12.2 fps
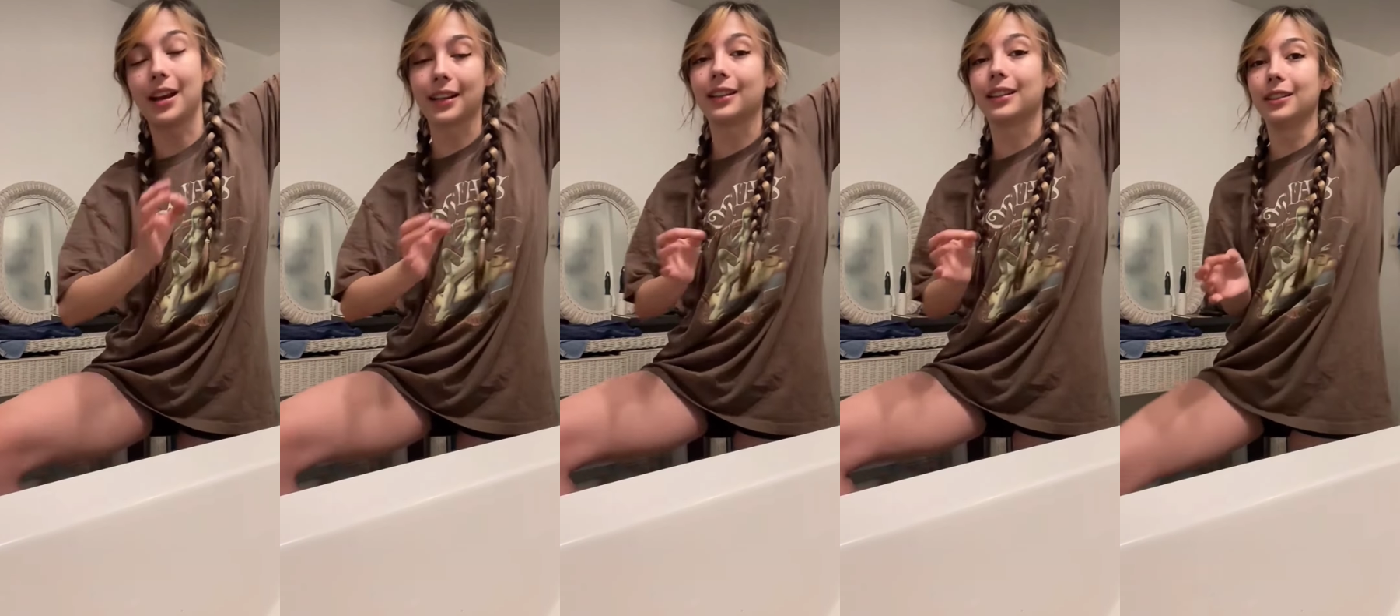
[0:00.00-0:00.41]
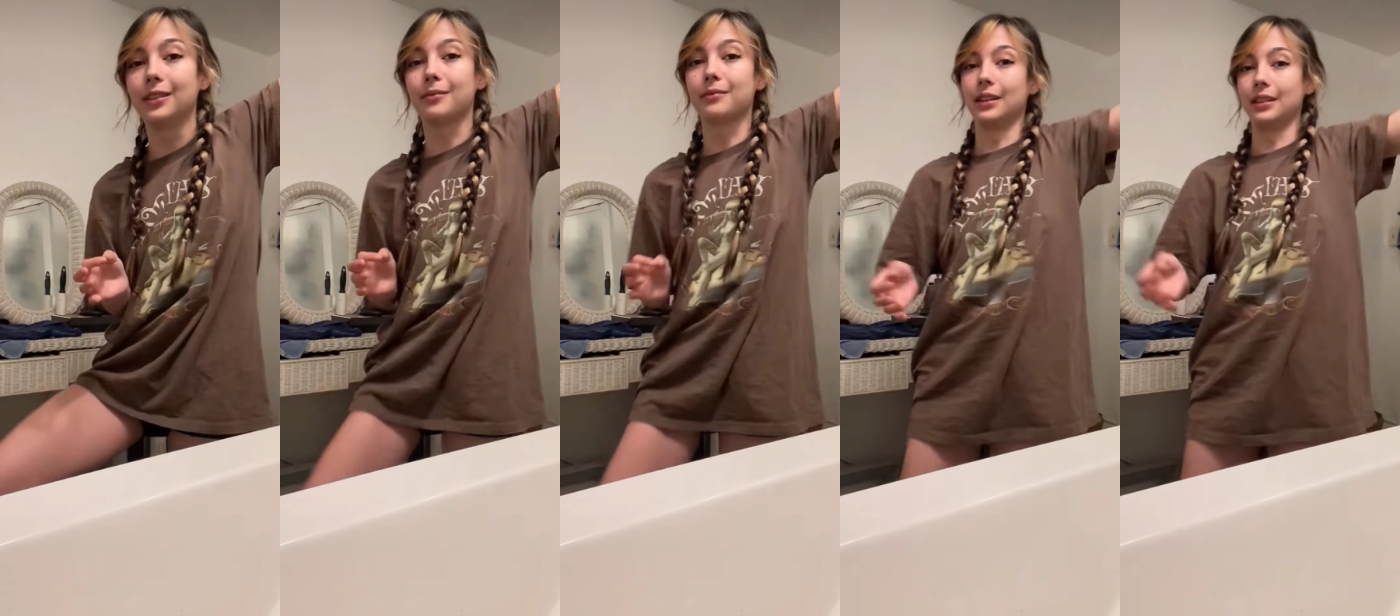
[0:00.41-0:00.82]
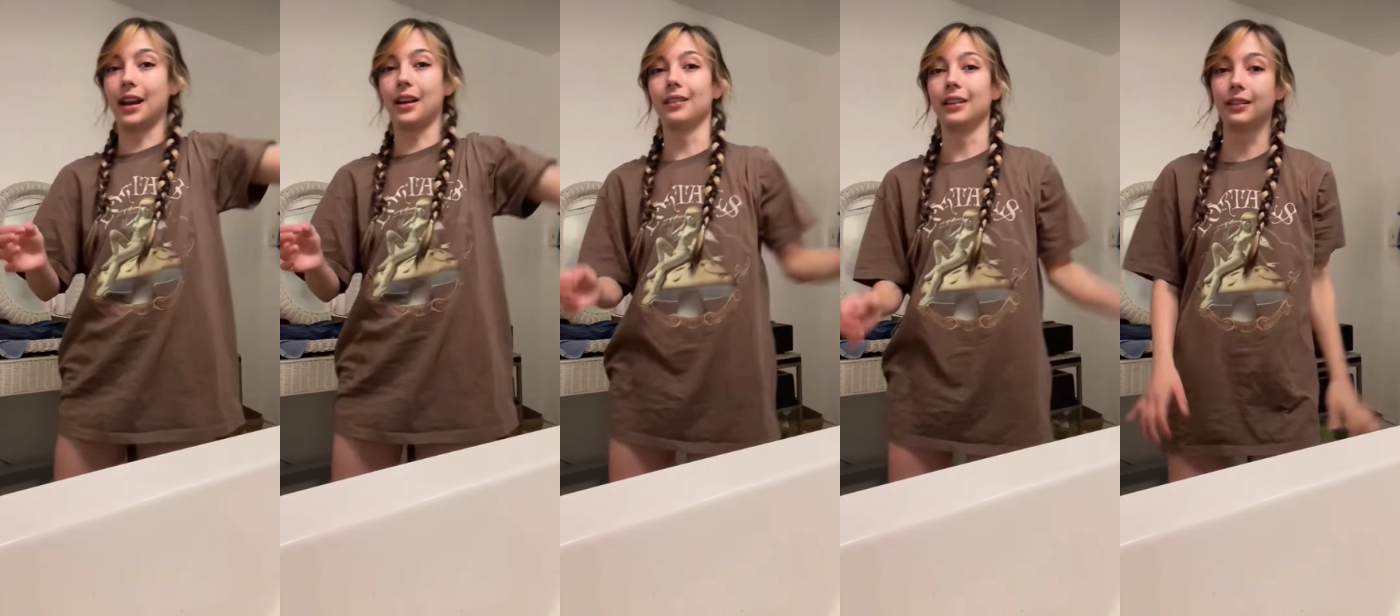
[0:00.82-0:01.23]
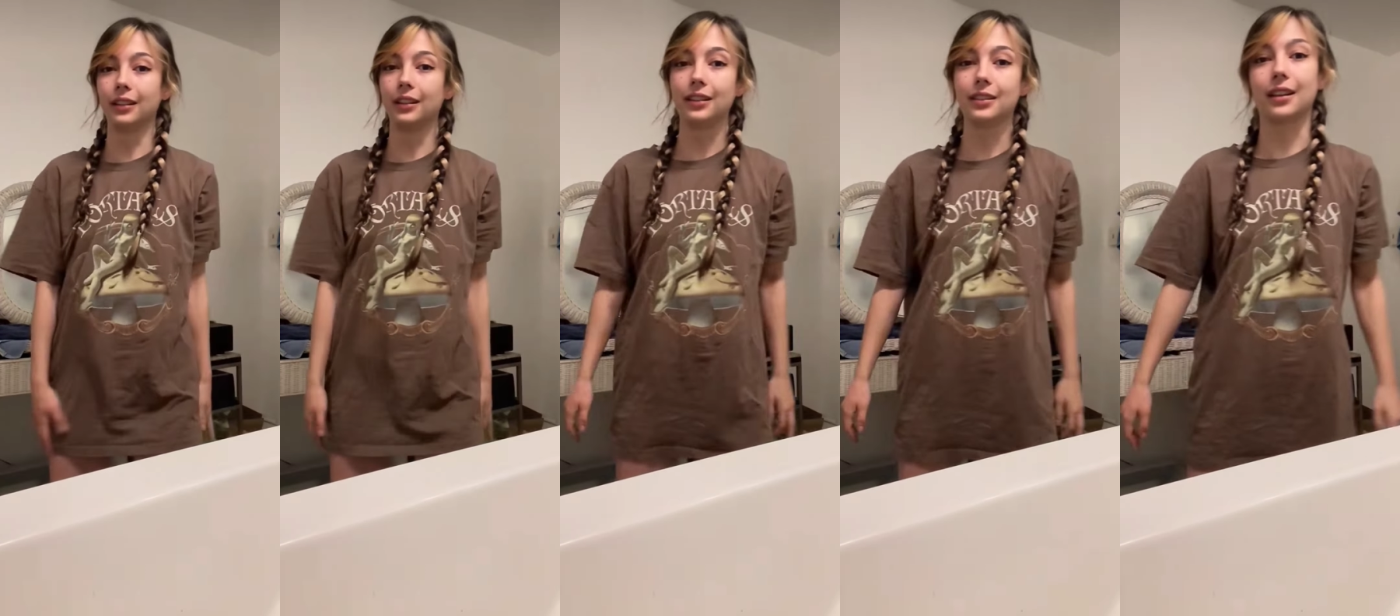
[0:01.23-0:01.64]
I
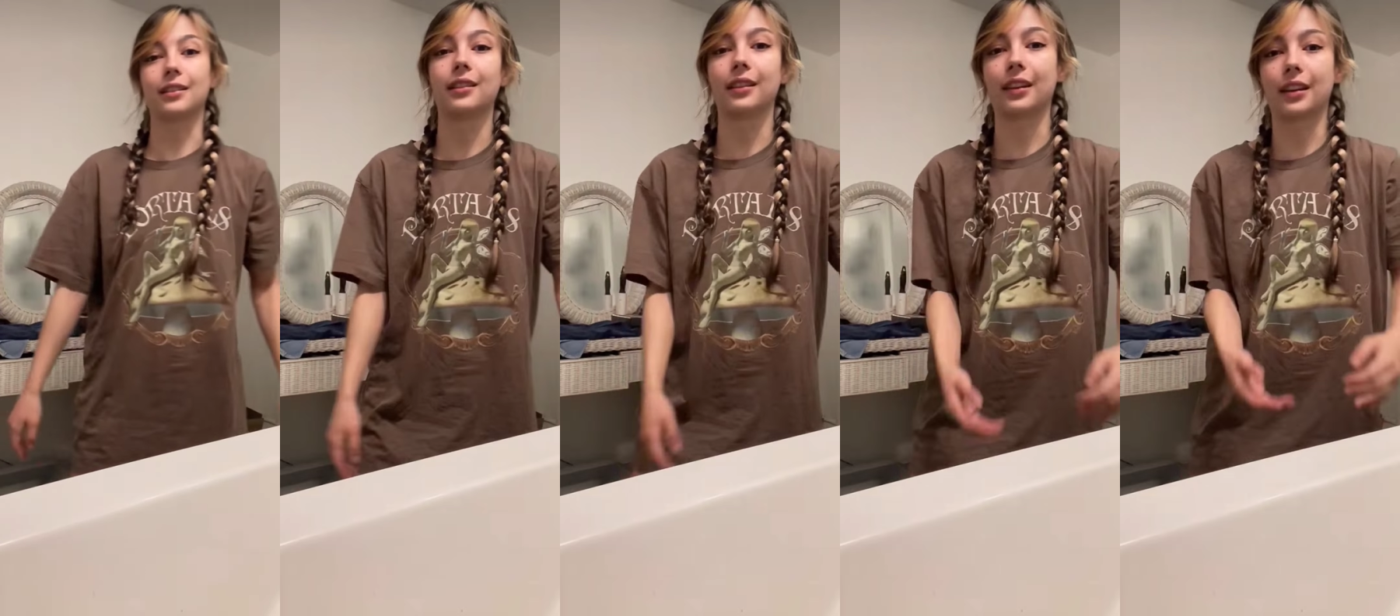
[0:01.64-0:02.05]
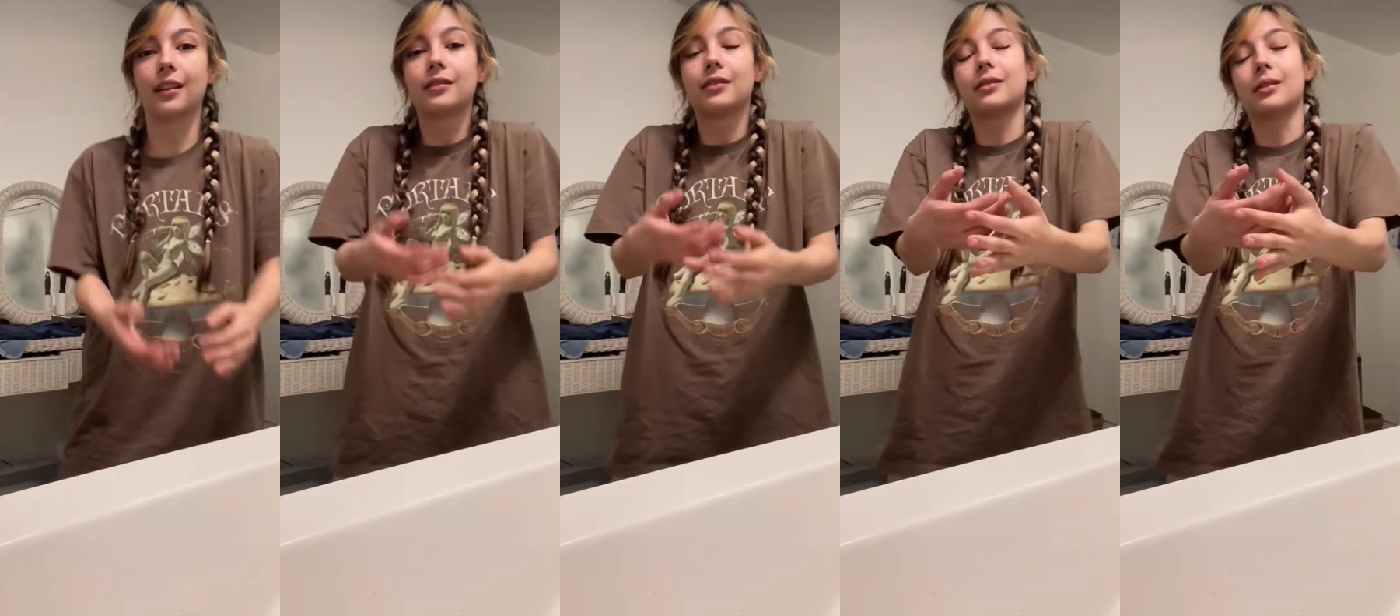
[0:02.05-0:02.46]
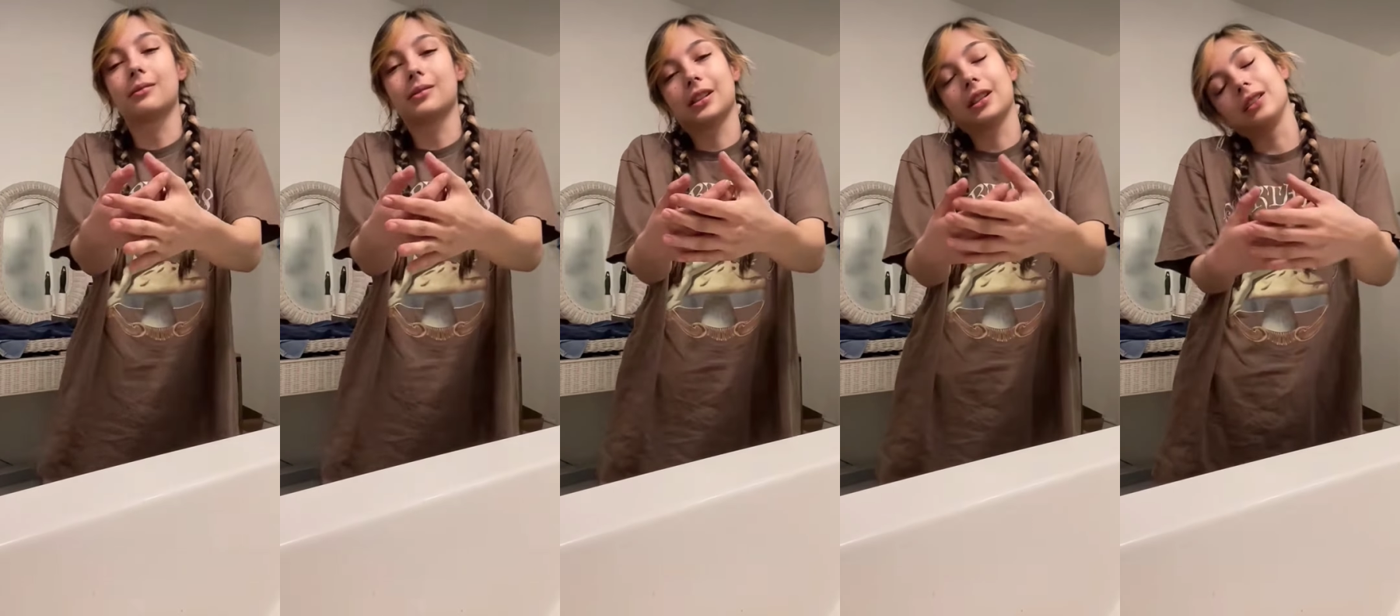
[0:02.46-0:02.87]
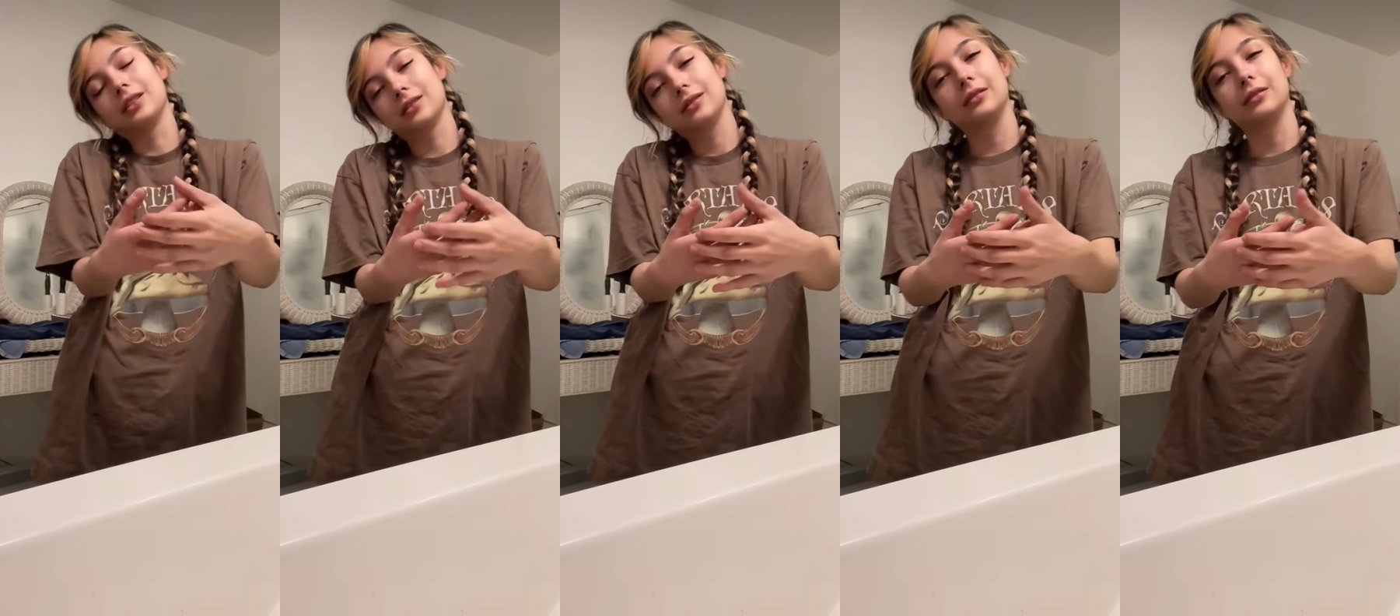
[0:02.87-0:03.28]
literally sat down on the couch. I was
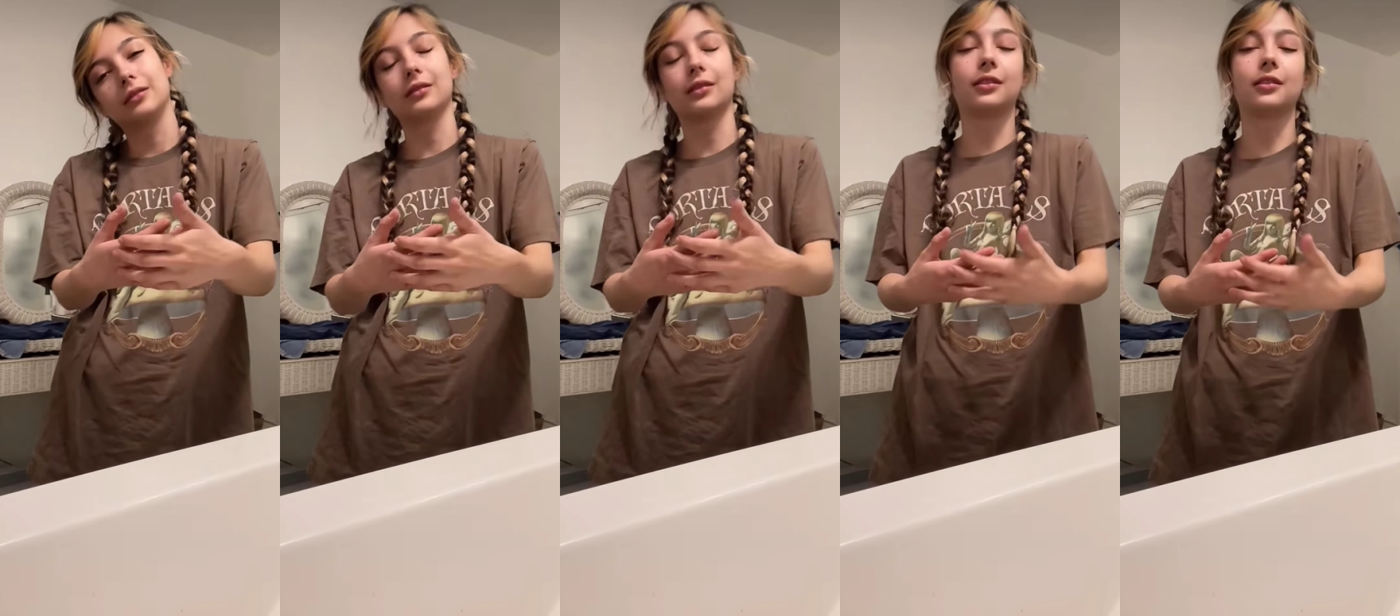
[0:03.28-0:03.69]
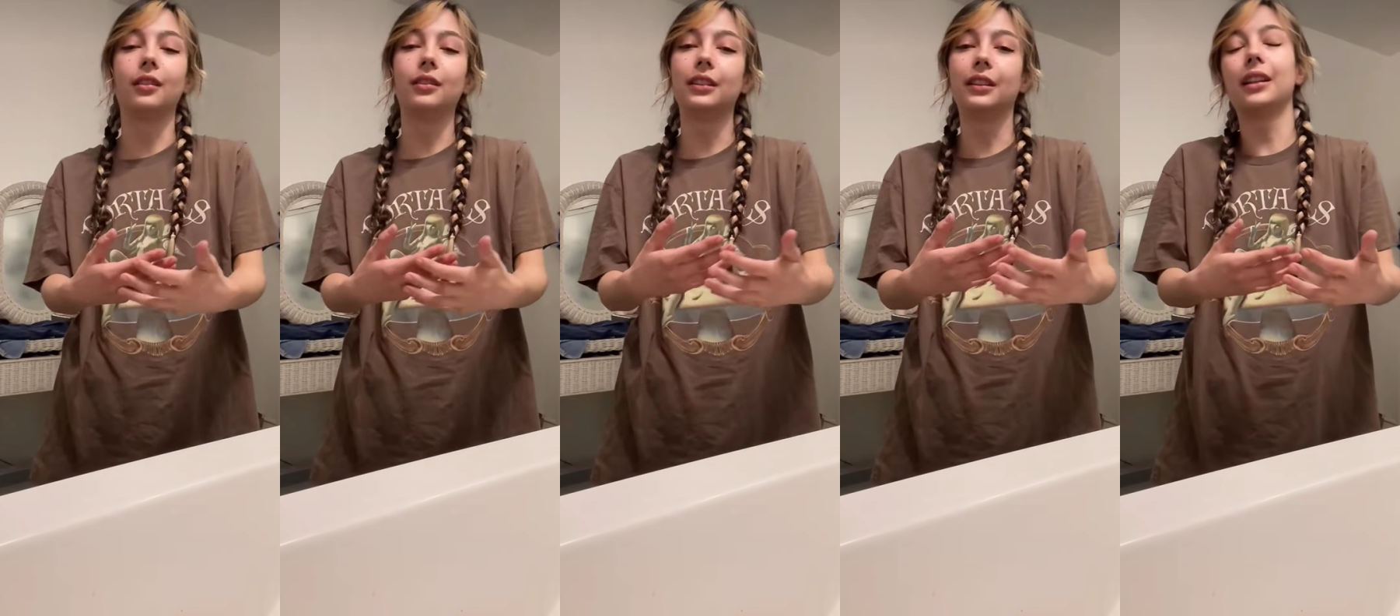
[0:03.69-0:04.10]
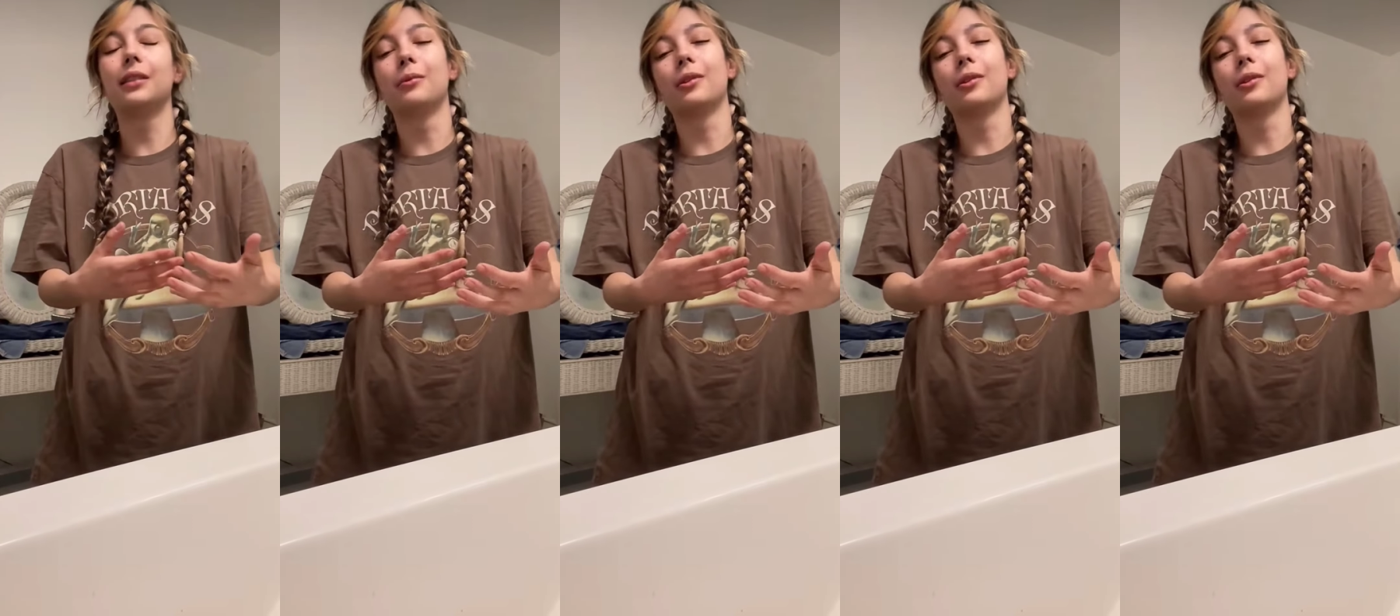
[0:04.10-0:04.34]
like slowly